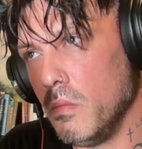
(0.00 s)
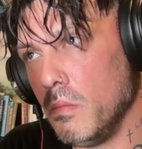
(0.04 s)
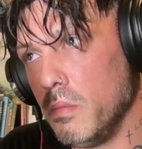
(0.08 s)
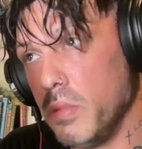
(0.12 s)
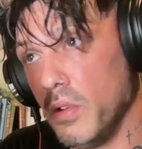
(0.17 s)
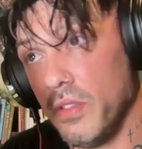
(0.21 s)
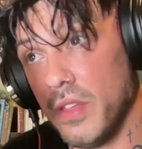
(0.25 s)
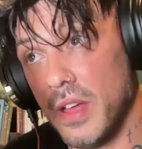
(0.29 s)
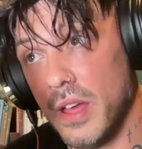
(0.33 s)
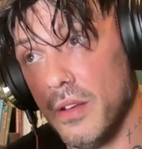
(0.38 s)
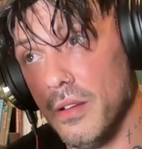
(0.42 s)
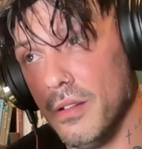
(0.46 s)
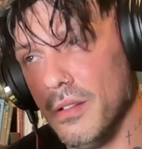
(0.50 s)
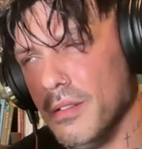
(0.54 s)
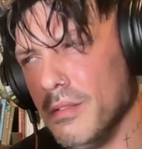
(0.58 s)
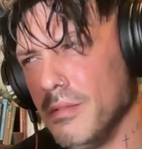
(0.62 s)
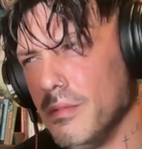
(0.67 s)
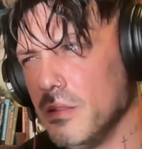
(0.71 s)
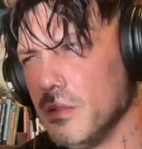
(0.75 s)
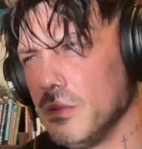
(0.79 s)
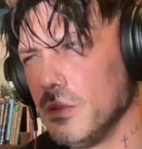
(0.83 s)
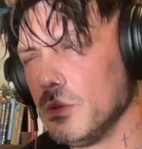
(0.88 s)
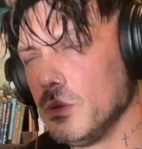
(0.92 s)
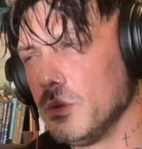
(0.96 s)
But then,
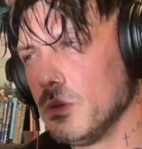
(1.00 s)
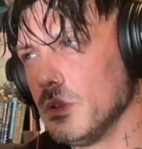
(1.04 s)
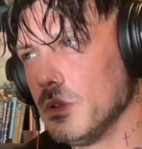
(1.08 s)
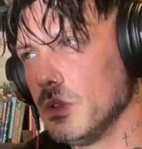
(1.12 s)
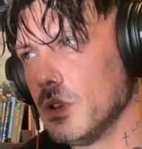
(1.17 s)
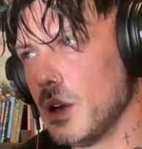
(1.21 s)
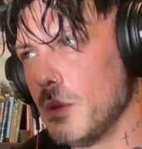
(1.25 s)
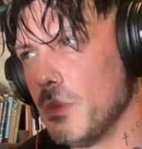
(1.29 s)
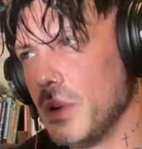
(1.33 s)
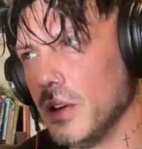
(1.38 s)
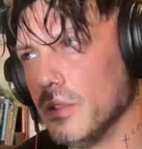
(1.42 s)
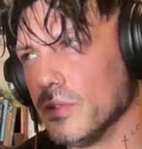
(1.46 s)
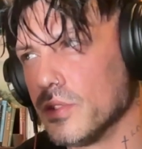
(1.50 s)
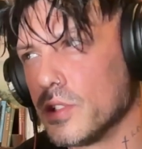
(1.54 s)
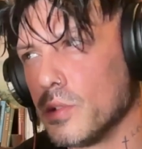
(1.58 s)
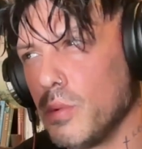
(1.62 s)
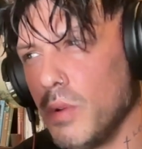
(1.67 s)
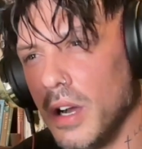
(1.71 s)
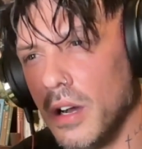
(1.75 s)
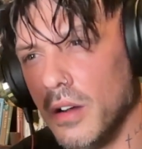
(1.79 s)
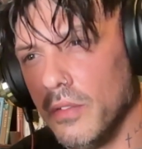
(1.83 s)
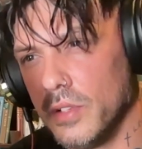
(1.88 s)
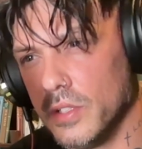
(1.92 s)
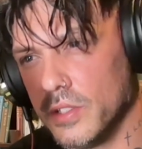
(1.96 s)
about
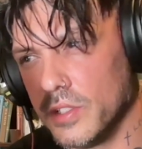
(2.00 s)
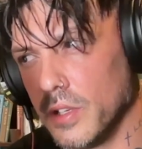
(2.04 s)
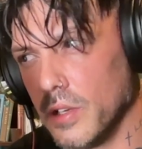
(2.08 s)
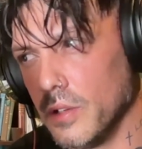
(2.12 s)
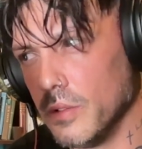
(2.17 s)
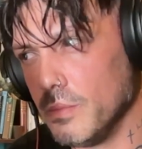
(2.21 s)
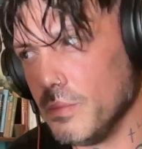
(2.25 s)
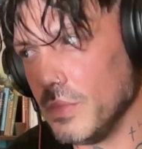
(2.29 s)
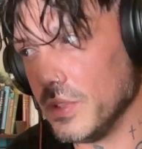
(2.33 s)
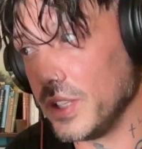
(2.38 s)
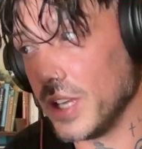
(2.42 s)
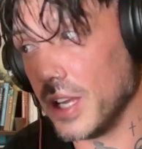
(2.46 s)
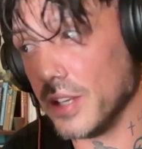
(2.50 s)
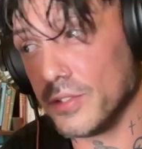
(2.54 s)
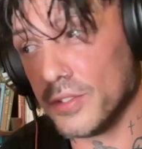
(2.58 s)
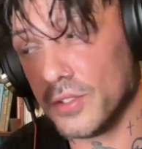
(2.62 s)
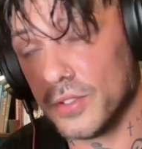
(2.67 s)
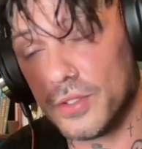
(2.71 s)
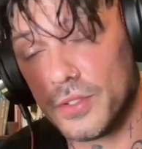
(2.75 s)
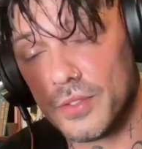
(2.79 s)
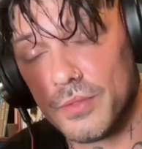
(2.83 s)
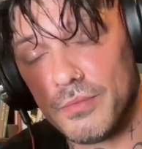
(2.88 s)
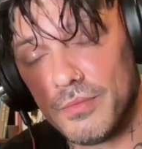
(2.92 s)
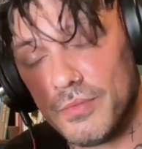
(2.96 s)
12 years old, my dad
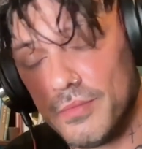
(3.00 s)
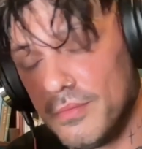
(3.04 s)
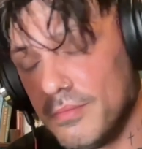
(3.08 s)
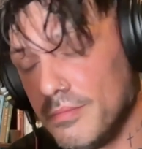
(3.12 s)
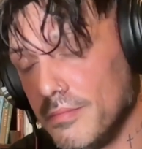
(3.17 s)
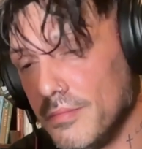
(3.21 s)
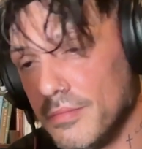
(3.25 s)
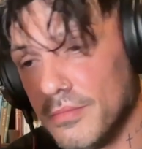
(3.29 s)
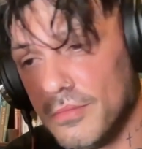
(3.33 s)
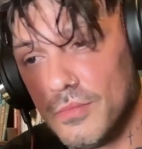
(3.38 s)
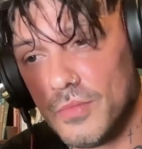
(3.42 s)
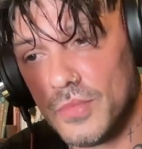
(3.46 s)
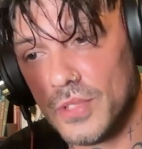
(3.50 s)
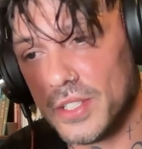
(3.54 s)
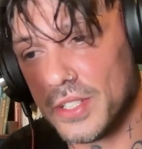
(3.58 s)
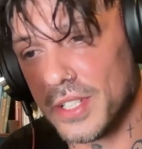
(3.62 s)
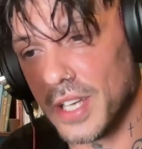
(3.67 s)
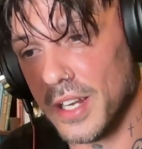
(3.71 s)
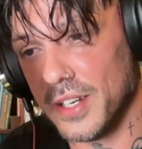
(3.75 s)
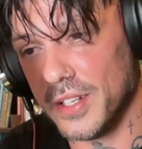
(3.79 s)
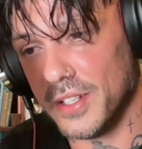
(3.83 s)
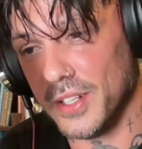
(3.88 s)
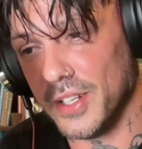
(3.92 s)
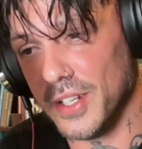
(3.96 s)
just
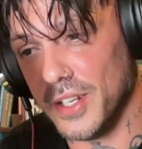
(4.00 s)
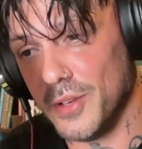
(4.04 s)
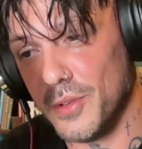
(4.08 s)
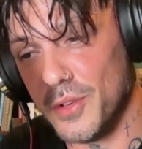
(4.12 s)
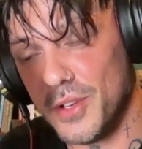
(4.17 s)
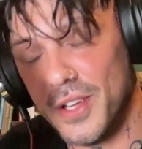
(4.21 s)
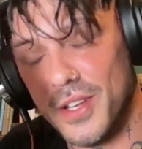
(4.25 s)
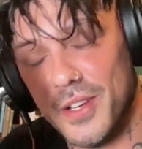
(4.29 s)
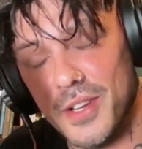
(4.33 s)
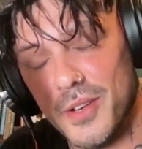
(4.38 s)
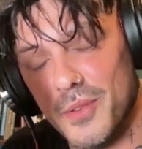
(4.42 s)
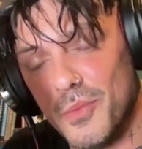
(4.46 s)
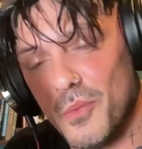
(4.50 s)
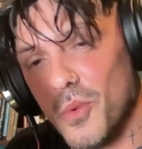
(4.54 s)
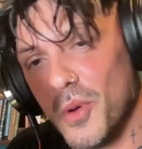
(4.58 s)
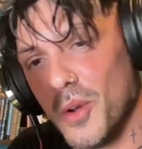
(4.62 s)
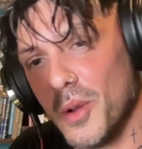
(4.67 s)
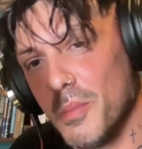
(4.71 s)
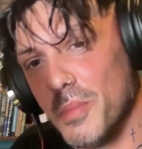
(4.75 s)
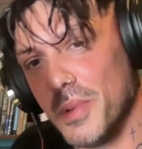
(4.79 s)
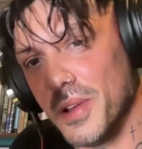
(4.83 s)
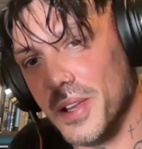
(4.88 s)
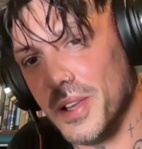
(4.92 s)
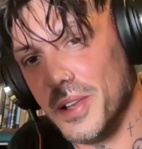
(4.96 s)
decided he didn't
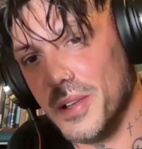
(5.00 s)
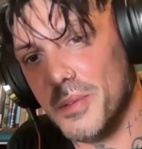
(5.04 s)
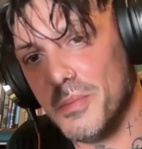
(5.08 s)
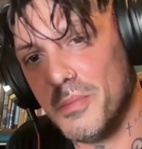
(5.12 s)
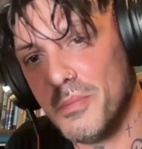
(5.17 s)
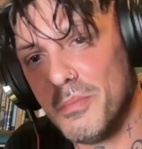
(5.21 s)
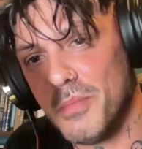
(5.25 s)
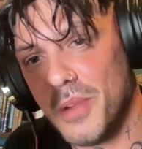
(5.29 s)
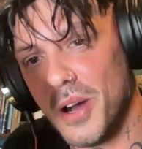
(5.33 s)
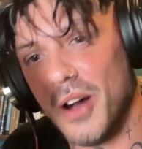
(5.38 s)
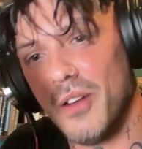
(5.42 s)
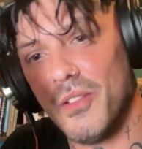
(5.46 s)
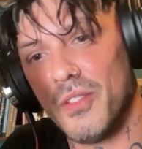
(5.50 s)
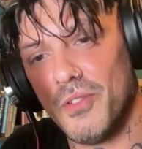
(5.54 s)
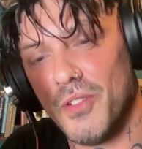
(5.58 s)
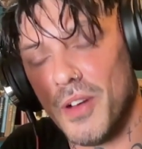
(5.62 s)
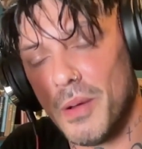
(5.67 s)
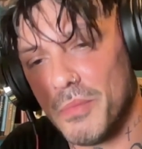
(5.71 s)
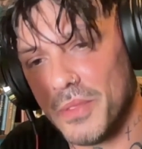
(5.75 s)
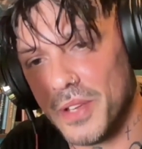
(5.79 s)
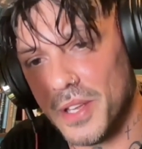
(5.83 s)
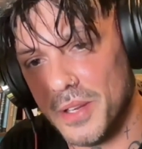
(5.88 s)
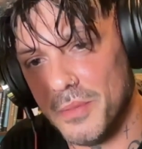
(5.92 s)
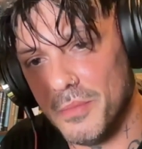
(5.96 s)
want to be part of the
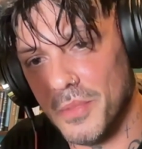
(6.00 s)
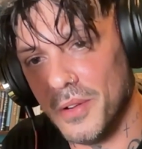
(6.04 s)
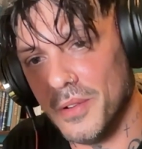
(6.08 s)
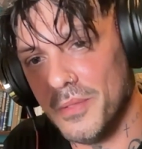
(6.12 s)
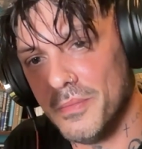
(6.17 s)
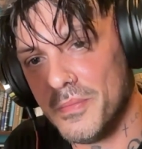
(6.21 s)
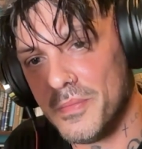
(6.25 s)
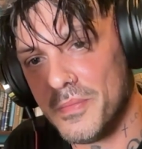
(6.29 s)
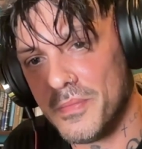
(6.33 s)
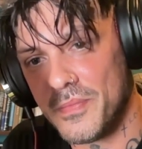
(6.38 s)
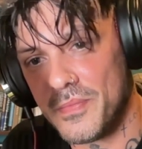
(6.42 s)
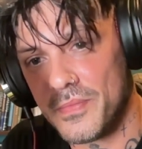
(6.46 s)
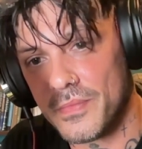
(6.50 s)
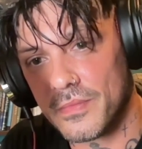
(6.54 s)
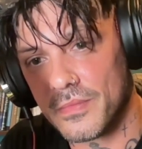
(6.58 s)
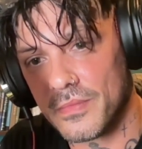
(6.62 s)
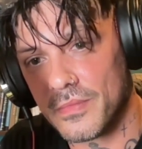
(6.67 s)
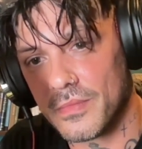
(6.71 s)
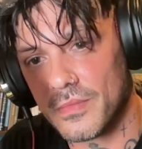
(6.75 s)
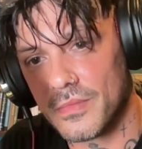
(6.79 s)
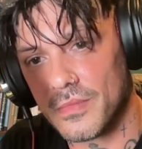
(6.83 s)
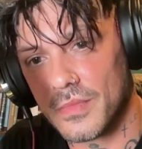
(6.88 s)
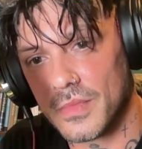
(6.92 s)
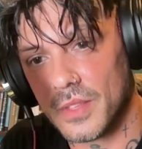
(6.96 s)
family anymore,
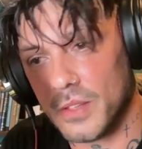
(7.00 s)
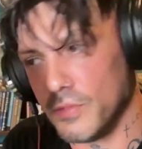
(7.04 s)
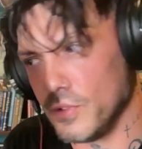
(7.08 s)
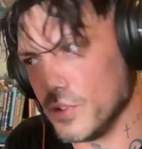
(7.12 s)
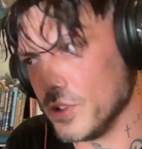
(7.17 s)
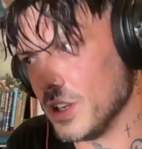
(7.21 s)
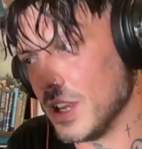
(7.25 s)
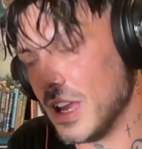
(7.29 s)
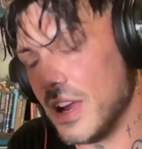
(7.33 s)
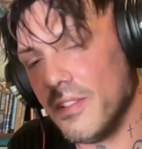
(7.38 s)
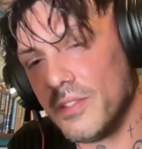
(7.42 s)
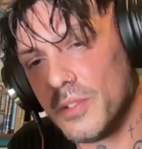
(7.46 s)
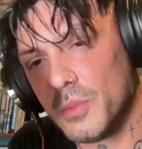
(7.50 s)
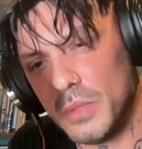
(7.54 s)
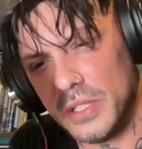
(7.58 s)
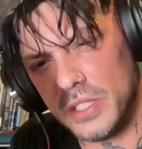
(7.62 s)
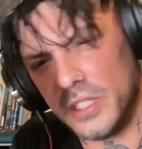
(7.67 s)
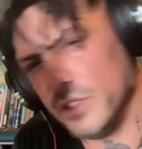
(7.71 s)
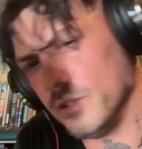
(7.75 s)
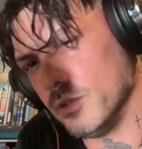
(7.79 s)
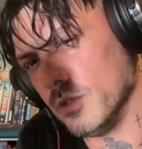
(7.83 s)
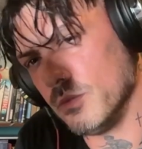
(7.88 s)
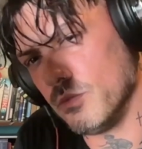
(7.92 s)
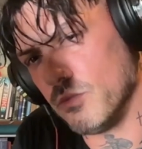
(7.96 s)
and just left,
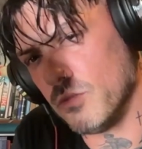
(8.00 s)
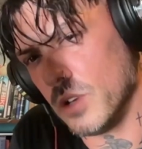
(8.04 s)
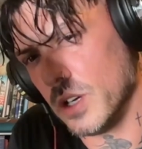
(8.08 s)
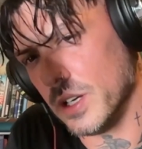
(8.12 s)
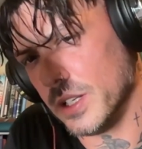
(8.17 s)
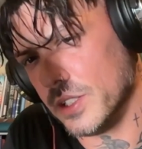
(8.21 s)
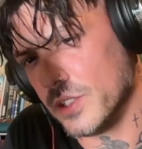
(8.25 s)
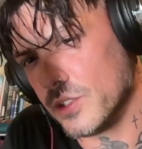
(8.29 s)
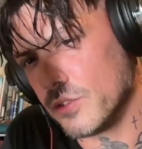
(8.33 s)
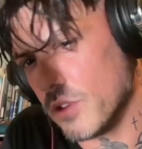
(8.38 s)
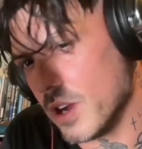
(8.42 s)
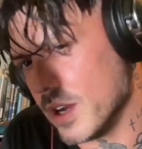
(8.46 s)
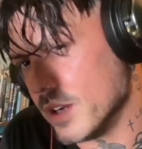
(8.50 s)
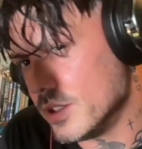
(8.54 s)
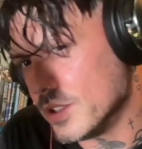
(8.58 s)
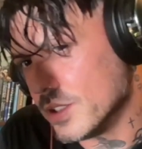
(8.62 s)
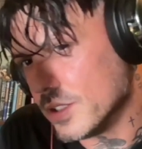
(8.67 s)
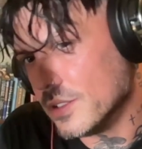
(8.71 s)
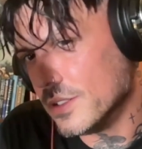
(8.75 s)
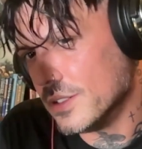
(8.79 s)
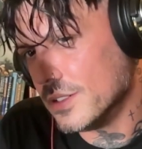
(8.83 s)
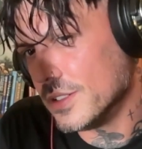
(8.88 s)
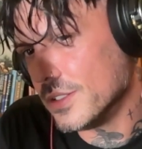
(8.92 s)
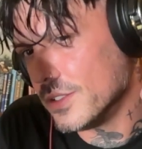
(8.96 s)
which is really
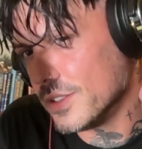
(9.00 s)
strange.